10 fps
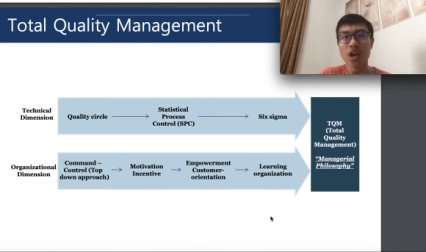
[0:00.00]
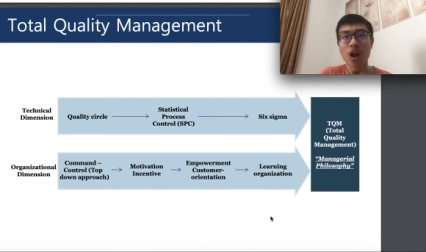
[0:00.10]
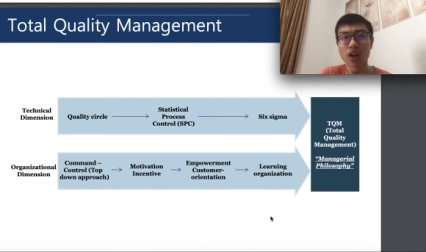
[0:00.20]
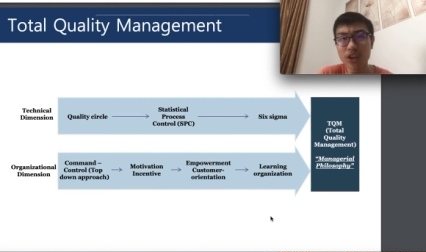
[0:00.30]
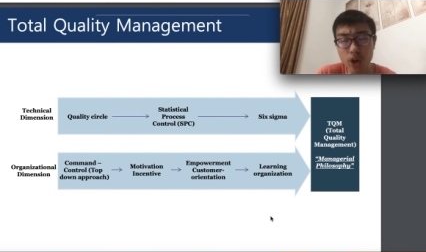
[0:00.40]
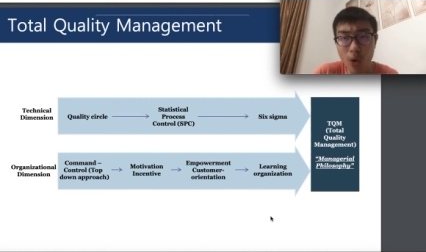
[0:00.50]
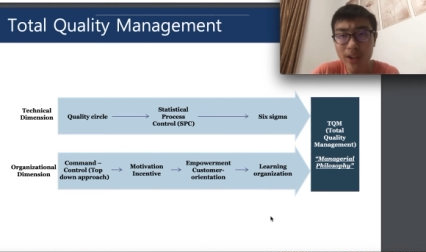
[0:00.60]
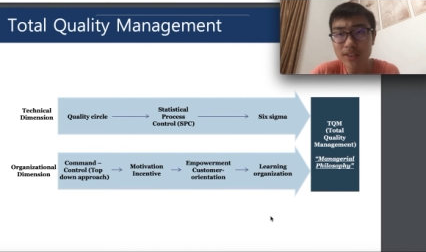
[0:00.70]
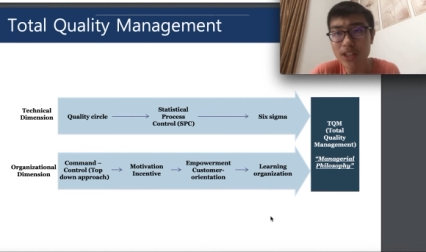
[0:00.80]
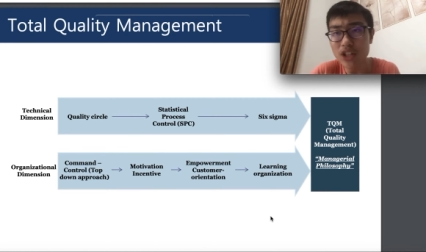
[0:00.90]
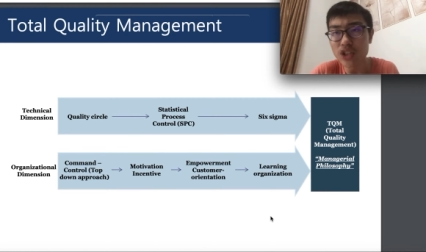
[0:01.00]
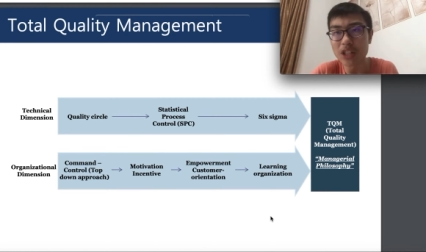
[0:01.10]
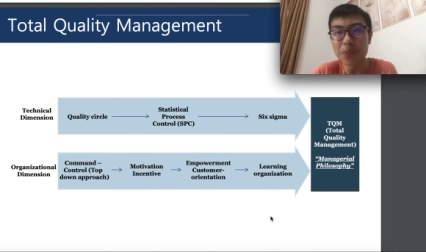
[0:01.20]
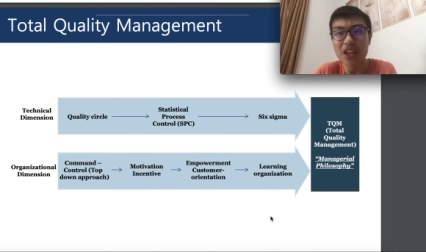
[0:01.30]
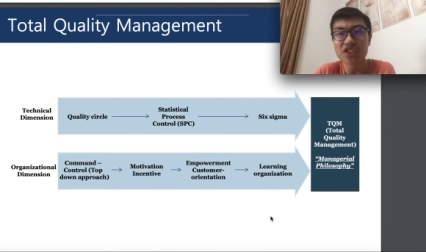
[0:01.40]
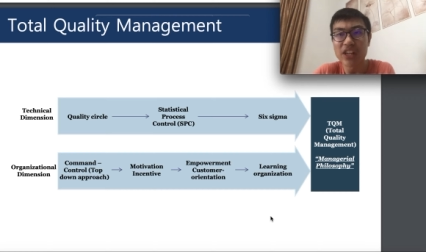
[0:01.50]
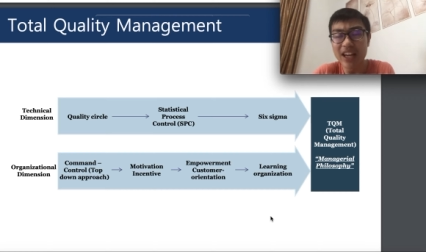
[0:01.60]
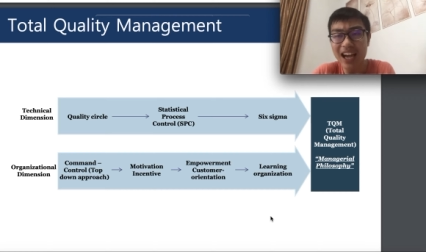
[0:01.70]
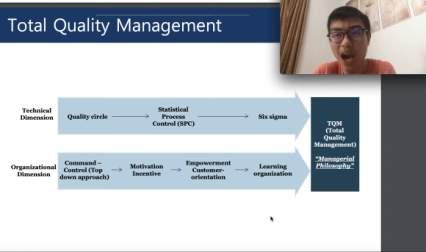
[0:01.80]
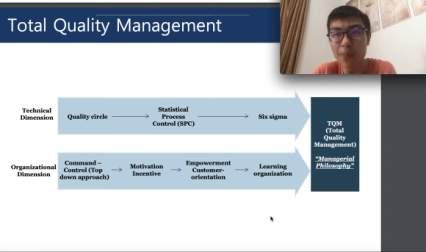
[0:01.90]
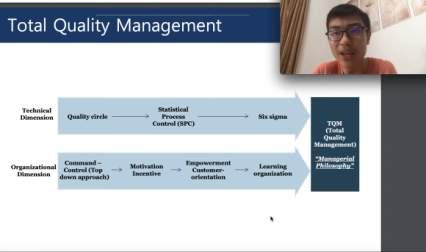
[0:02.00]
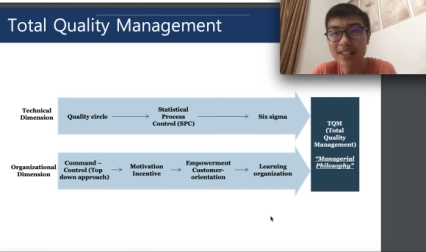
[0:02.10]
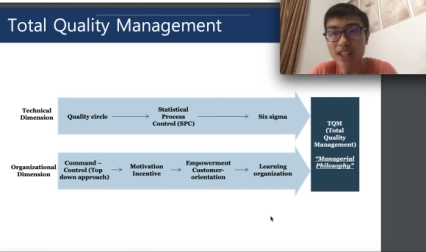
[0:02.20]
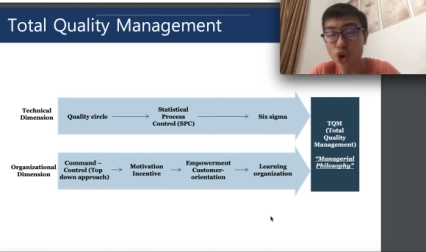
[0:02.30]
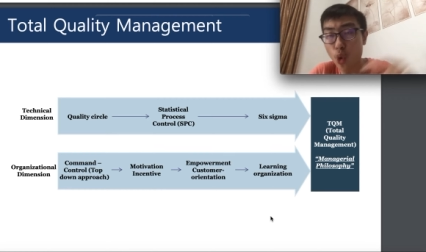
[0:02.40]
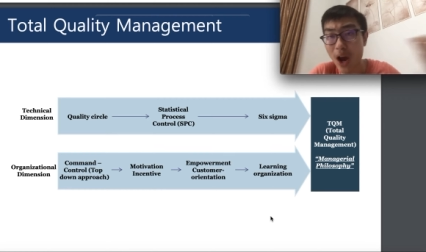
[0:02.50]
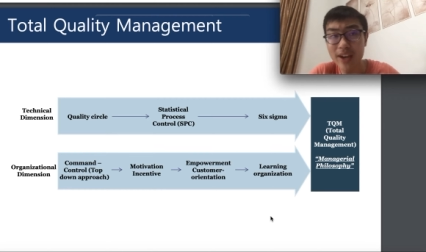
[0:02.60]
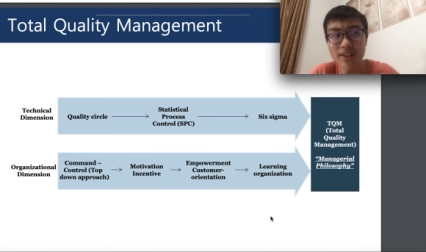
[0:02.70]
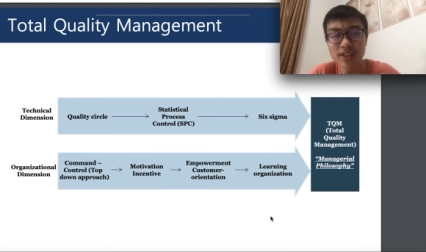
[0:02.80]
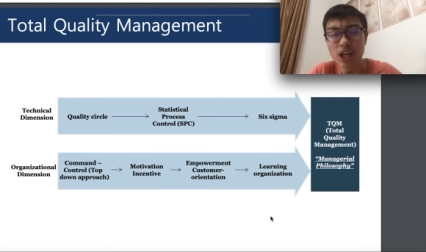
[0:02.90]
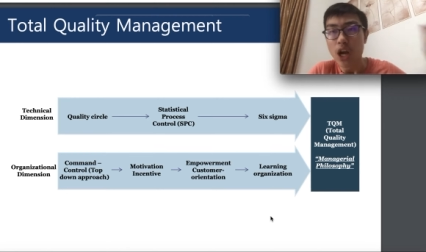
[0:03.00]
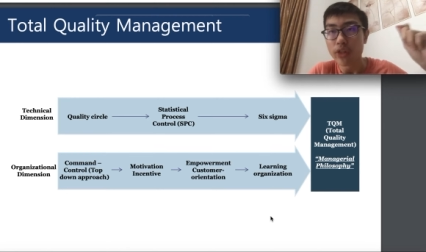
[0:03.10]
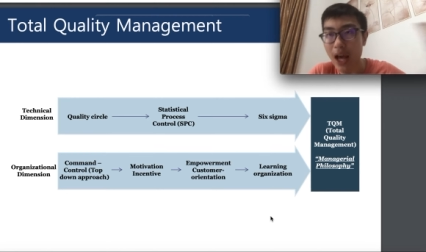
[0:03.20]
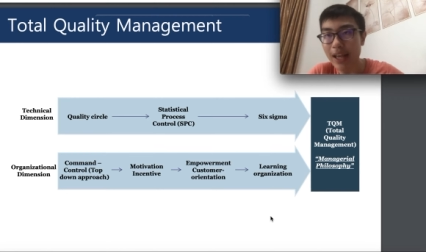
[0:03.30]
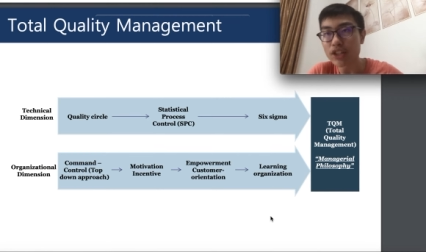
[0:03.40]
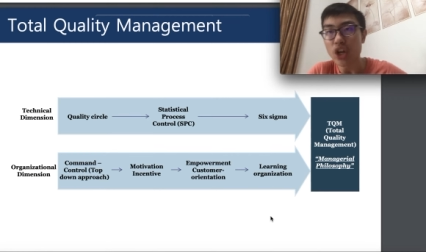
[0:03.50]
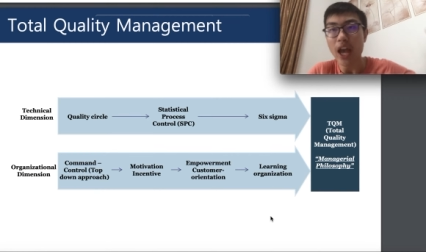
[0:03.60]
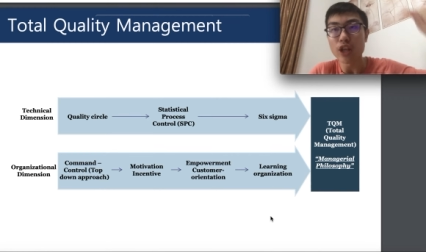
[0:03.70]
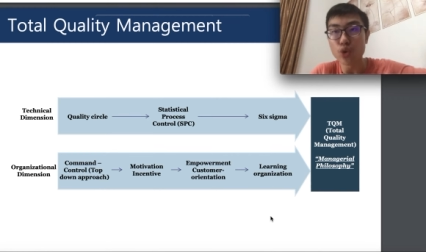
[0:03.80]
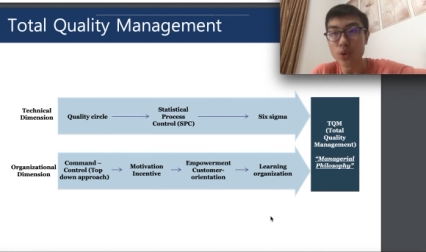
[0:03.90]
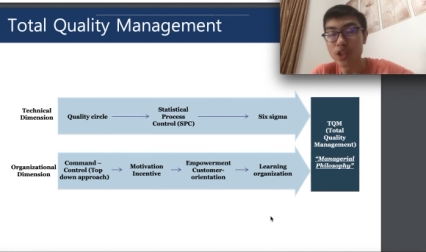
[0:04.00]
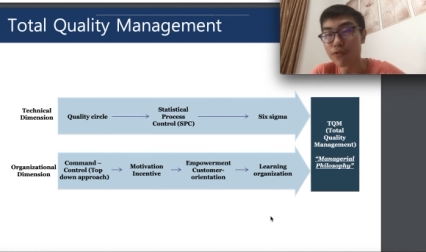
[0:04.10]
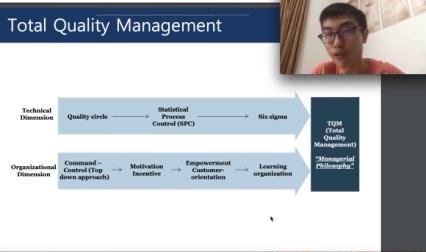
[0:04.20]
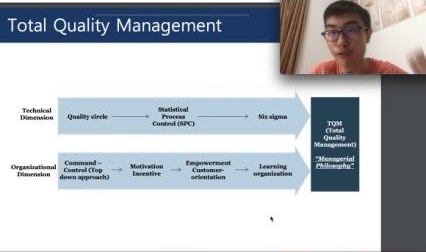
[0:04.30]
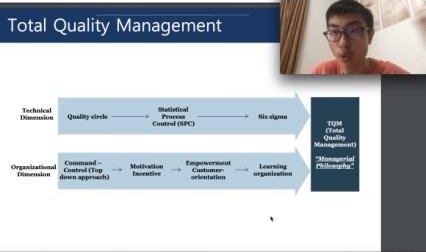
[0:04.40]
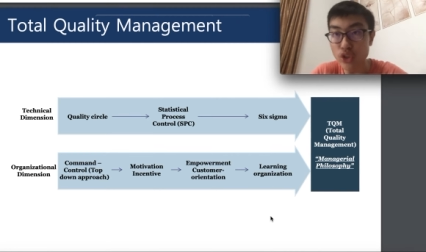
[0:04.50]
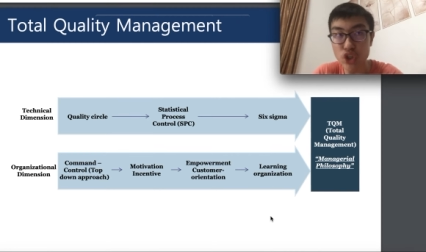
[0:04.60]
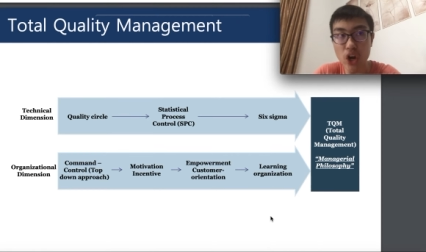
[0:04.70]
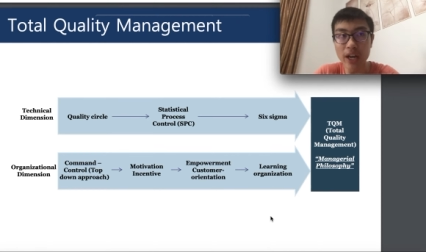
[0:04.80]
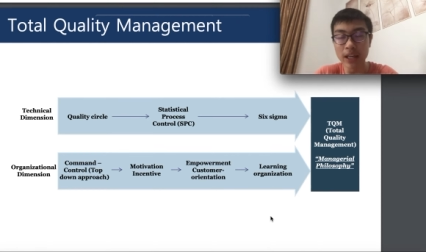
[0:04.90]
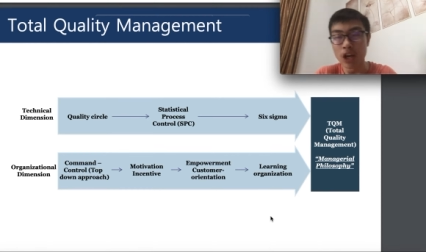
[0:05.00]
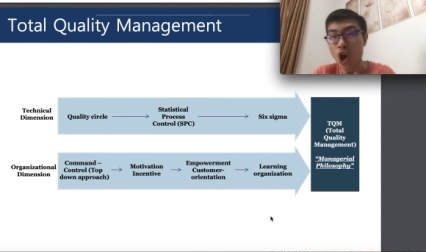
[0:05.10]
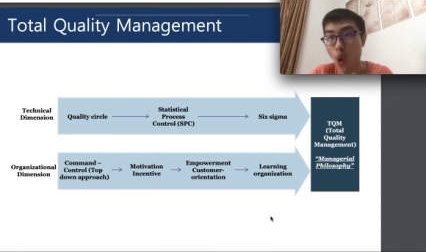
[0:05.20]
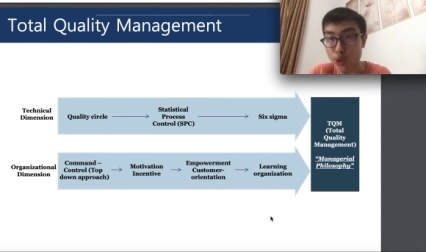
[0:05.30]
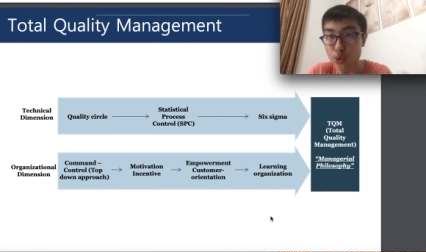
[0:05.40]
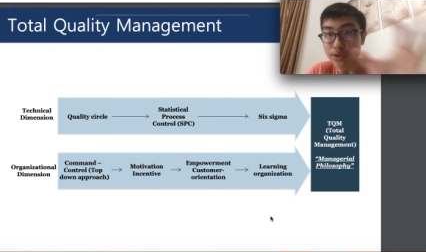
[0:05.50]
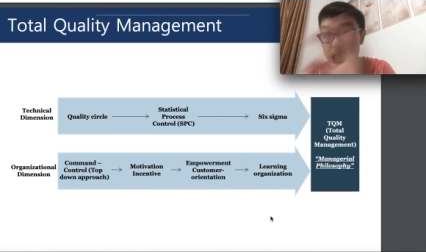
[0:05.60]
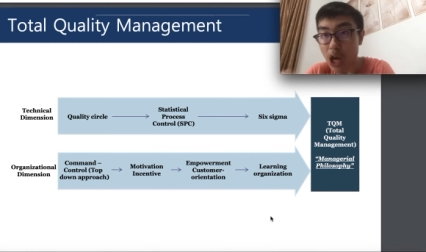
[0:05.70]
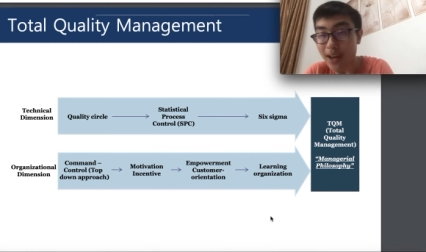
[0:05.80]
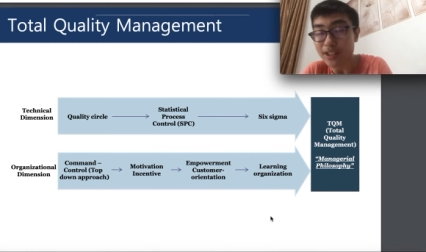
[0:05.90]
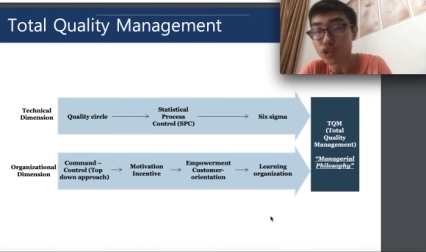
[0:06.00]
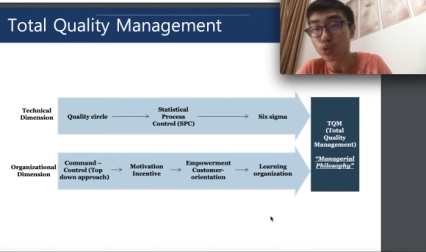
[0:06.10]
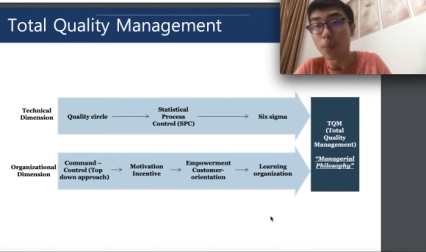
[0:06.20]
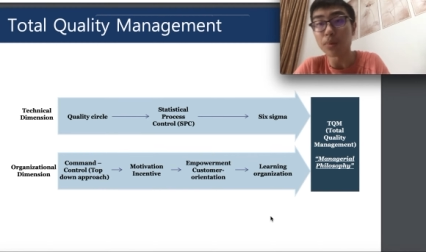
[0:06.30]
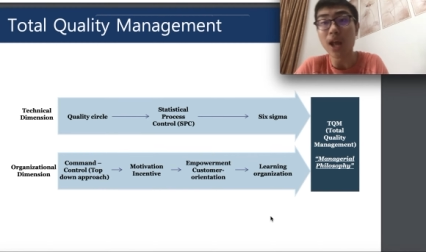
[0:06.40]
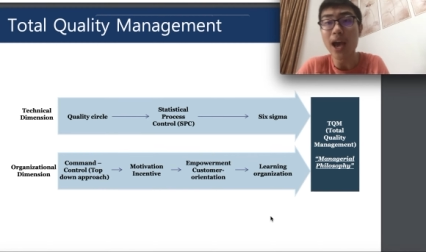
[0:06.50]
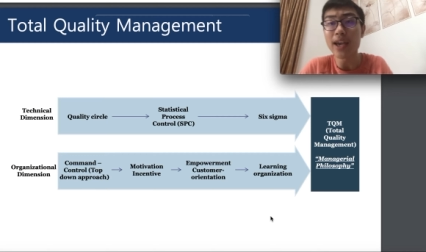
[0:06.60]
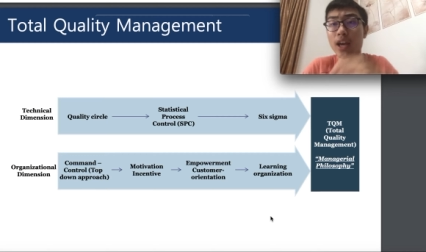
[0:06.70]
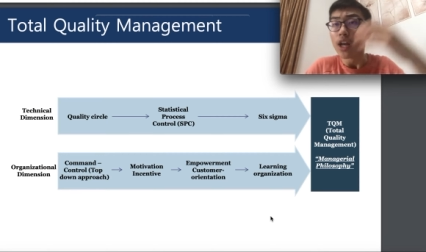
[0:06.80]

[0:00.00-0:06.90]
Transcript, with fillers: A learning organization is basically a company that acquires knowledge and use it for further learning or use the knowledge to apply,